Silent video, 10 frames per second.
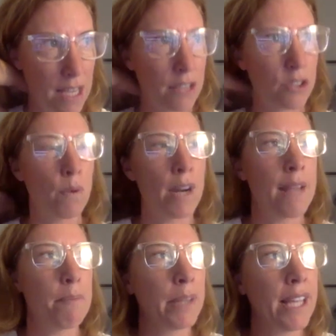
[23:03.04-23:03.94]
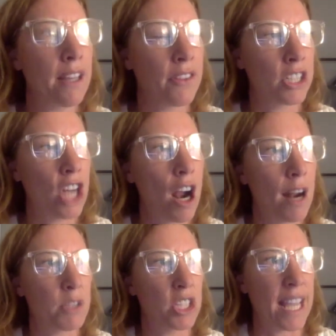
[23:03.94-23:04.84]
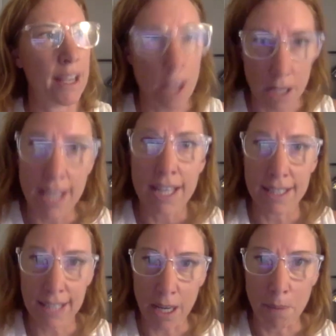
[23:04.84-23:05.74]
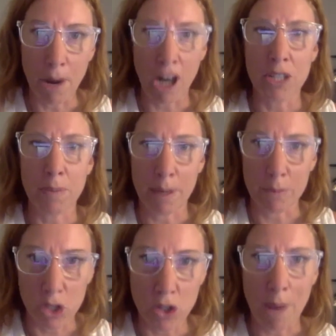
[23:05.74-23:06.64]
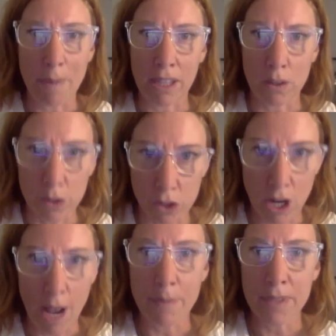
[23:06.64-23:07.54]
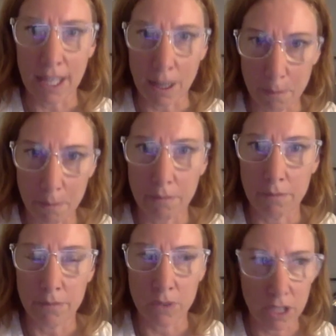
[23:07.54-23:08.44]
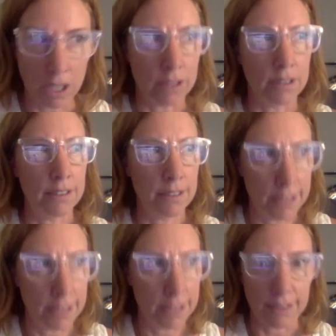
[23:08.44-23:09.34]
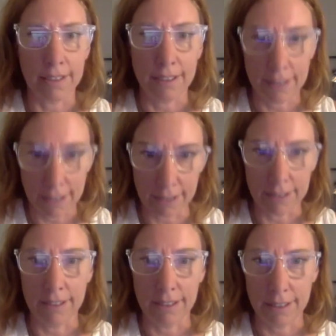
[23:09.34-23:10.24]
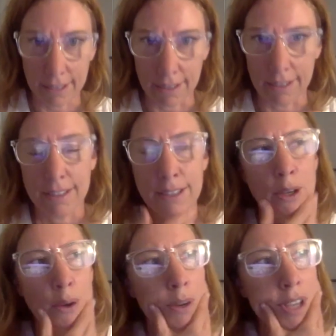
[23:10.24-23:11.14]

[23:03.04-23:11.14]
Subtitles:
so when I play it on the guitar, I'm just like, it is like a march, but I'm strumming those strums, like I'm done, done, done, done. So